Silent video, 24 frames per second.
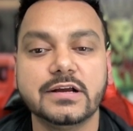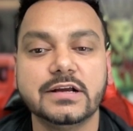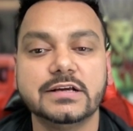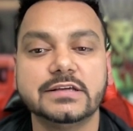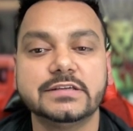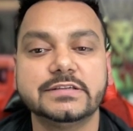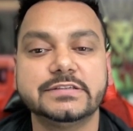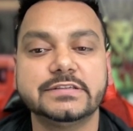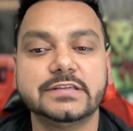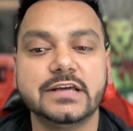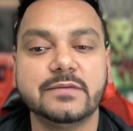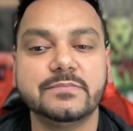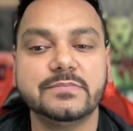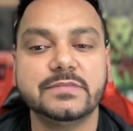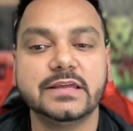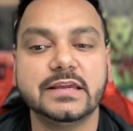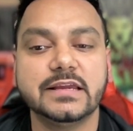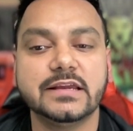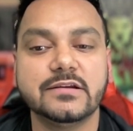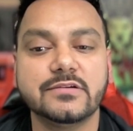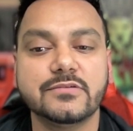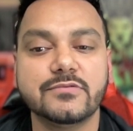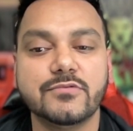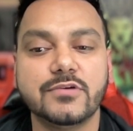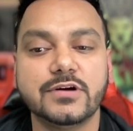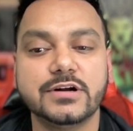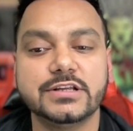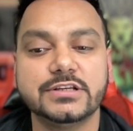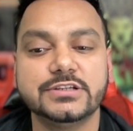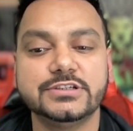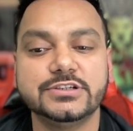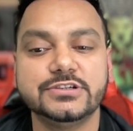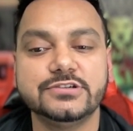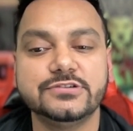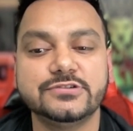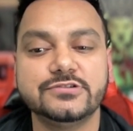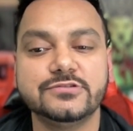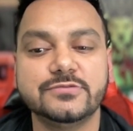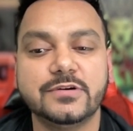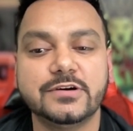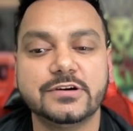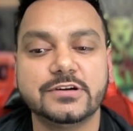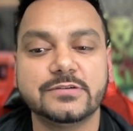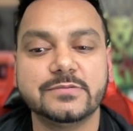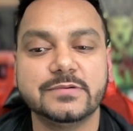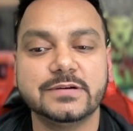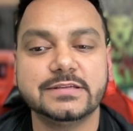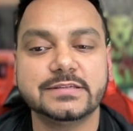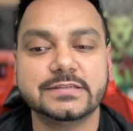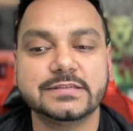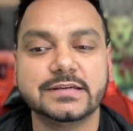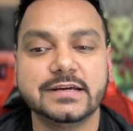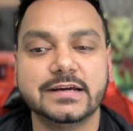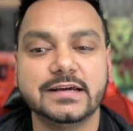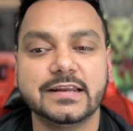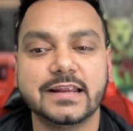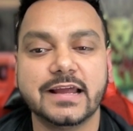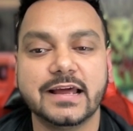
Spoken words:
something, what is YouTube automation.